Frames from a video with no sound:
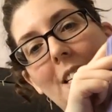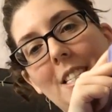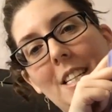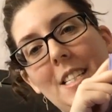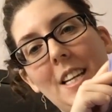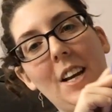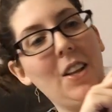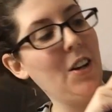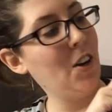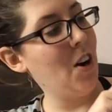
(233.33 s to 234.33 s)
and the
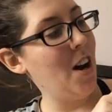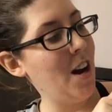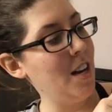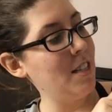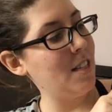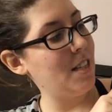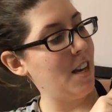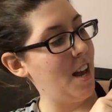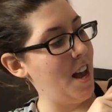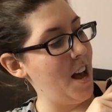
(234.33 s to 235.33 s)
detail across.
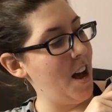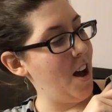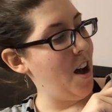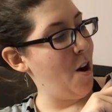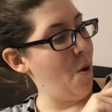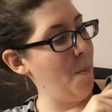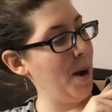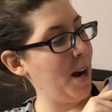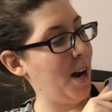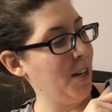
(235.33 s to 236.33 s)
Oh
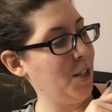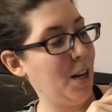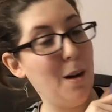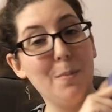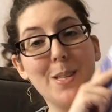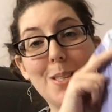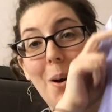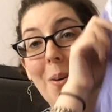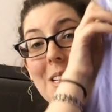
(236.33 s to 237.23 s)
my gosh, like I'm so